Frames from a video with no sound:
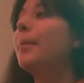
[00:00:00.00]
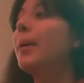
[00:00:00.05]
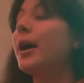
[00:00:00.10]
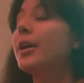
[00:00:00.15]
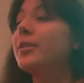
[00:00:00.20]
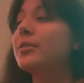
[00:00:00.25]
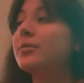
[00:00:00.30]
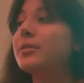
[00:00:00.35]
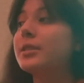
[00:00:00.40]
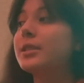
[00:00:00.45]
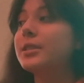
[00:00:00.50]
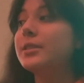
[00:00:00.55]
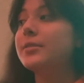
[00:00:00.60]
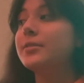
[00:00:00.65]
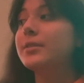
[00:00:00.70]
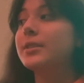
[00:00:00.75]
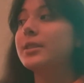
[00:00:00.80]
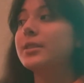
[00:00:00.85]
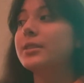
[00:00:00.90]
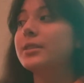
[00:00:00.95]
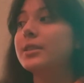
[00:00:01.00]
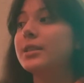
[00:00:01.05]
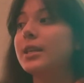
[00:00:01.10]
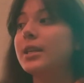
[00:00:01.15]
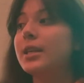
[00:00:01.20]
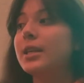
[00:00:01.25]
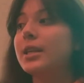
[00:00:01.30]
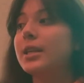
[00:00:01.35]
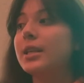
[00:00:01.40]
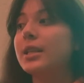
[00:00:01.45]
I don't really feel
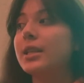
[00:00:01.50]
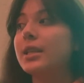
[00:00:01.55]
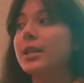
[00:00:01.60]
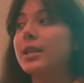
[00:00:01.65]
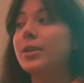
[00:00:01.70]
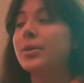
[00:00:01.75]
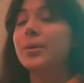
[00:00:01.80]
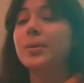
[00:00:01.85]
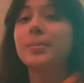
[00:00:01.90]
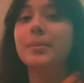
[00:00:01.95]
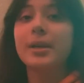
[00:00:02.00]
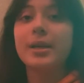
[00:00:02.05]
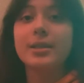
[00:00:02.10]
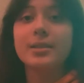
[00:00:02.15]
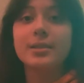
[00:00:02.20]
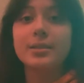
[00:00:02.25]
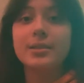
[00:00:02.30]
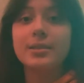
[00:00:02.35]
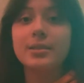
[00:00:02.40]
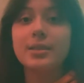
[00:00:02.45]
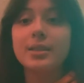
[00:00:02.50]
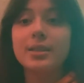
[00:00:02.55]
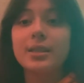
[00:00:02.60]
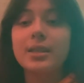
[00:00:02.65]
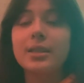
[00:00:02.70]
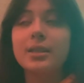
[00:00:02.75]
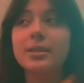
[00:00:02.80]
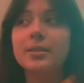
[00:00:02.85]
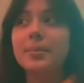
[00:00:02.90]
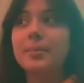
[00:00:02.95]
like going back to
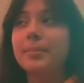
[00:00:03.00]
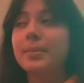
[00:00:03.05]
studying